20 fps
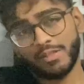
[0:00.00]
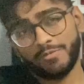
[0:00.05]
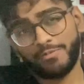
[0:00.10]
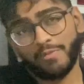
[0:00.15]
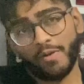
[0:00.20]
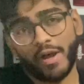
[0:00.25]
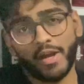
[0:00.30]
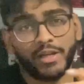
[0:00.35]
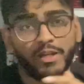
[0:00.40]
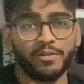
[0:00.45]

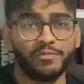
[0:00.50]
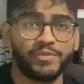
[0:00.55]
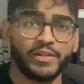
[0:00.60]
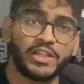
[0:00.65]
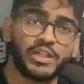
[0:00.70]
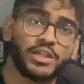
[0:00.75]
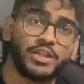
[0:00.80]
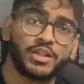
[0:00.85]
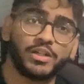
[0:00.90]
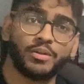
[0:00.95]
final
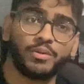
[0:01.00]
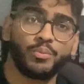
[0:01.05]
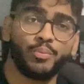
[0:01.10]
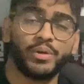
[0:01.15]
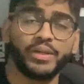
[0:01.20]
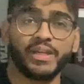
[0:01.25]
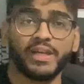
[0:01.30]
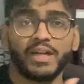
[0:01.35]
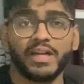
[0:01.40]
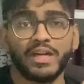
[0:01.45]
video,
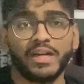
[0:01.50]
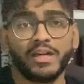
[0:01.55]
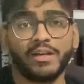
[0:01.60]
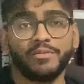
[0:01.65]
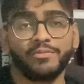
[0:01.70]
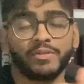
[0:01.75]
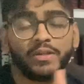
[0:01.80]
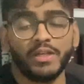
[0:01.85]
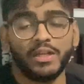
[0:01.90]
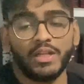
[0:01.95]
we
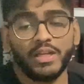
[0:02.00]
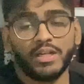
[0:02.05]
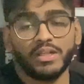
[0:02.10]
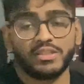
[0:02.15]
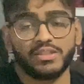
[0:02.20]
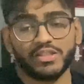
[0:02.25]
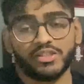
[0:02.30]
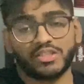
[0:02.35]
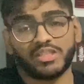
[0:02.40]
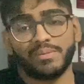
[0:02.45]
have
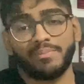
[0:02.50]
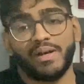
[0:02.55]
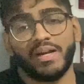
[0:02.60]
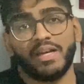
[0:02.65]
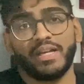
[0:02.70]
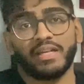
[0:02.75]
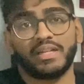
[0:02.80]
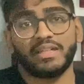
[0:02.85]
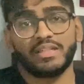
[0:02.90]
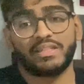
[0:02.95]

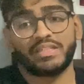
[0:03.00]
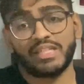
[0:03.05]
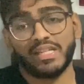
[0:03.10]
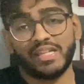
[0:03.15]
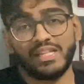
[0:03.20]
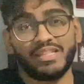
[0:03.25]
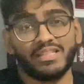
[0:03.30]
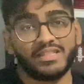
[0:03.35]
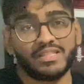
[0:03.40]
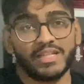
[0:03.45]
systematic
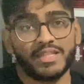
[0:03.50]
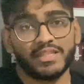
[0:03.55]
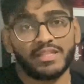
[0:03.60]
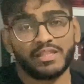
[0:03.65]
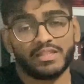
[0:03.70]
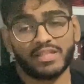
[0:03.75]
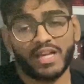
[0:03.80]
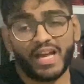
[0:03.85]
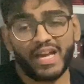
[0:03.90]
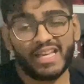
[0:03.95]

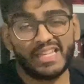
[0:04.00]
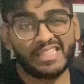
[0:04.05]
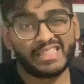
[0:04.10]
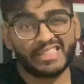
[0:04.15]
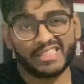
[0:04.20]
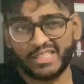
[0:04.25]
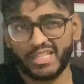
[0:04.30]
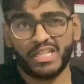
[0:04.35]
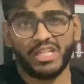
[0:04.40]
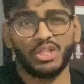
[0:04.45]

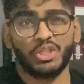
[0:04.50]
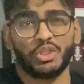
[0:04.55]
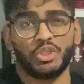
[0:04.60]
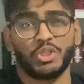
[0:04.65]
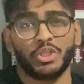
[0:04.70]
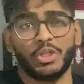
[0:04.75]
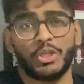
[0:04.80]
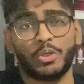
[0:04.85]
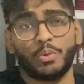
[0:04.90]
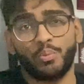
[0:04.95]

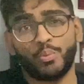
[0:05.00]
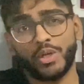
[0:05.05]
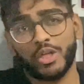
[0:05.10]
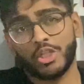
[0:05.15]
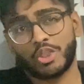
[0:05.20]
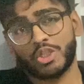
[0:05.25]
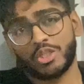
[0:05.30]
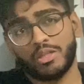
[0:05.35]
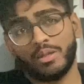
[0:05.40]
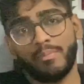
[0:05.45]
desensitization,
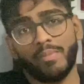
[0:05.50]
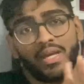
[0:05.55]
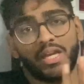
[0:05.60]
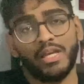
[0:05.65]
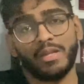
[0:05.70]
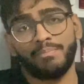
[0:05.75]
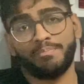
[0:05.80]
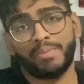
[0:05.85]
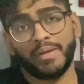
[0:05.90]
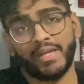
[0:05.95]
which the
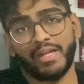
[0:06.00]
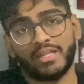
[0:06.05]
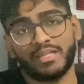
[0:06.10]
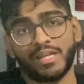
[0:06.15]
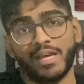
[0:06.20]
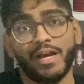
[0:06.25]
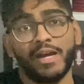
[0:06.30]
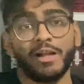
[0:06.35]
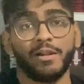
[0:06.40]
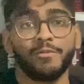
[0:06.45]
main big
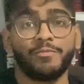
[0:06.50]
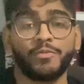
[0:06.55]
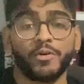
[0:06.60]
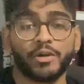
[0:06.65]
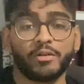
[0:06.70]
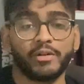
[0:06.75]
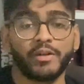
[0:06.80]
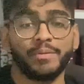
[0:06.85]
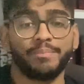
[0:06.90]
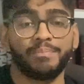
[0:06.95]
title
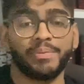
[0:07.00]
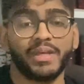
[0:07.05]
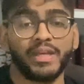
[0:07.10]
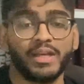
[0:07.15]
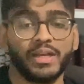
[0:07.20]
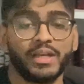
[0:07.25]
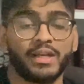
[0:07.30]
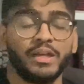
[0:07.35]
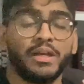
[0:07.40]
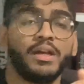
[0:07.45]
for it
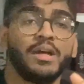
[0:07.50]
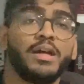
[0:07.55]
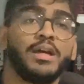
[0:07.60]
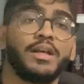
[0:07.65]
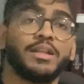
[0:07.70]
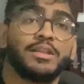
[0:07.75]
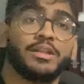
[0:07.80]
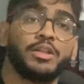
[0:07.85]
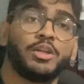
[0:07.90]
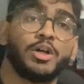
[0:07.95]
being
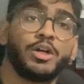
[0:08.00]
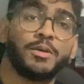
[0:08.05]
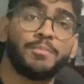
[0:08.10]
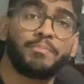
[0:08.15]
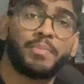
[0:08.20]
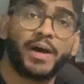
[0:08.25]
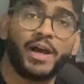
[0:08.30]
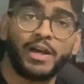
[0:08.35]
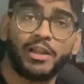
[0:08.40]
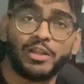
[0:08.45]
the
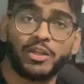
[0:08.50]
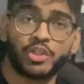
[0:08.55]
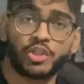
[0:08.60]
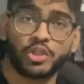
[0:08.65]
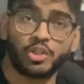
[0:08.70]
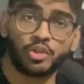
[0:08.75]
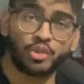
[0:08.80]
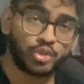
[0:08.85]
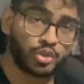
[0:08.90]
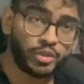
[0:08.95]

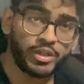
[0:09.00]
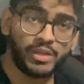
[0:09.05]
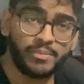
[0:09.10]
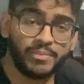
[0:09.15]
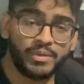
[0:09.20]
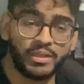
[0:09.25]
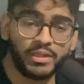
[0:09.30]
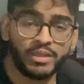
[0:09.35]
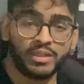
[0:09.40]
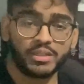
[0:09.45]
non-biological
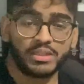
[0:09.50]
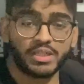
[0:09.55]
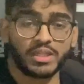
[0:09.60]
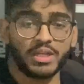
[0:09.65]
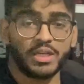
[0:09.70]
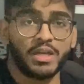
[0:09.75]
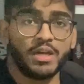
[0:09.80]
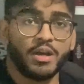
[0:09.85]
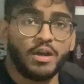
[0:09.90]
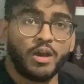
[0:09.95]
treatment
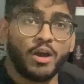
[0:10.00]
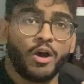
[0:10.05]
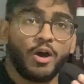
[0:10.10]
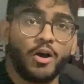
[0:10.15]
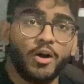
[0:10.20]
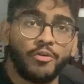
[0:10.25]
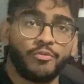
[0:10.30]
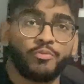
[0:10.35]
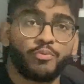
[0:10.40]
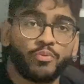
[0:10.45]

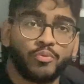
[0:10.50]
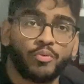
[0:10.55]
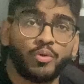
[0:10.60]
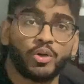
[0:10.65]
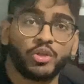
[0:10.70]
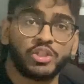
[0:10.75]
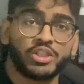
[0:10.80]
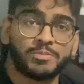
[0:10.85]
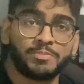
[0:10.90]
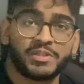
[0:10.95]
of
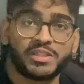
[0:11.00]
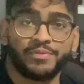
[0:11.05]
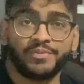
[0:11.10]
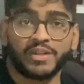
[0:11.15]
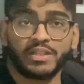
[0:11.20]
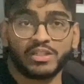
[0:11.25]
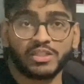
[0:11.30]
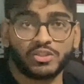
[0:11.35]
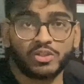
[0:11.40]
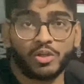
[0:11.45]
one
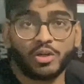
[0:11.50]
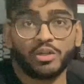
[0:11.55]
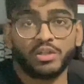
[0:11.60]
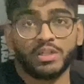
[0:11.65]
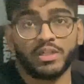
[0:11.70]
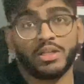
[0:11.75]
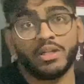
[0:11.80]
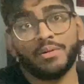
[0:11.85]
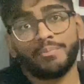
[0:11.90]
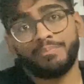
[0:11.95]
specific
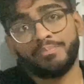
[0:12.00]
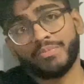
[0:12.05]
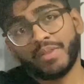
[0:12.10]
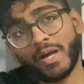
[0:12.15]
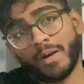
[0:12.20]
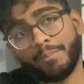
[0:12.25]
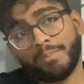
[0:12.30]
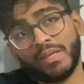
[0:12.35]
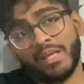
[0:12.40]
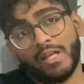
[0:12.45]
disorder,
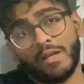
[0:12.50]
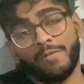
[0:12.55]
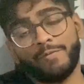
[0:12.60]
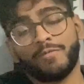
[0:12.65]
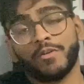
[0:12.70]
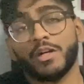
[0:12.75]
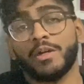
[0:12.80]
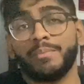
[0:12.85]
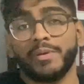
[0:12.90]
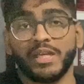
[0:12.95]
that being
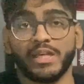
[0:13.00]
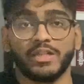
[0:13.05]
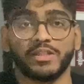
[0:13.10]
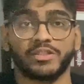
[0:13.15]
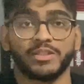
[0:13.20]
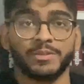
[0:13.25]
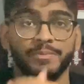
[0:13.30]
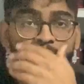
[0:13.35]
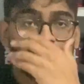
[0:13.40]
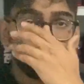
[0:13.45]
phobias.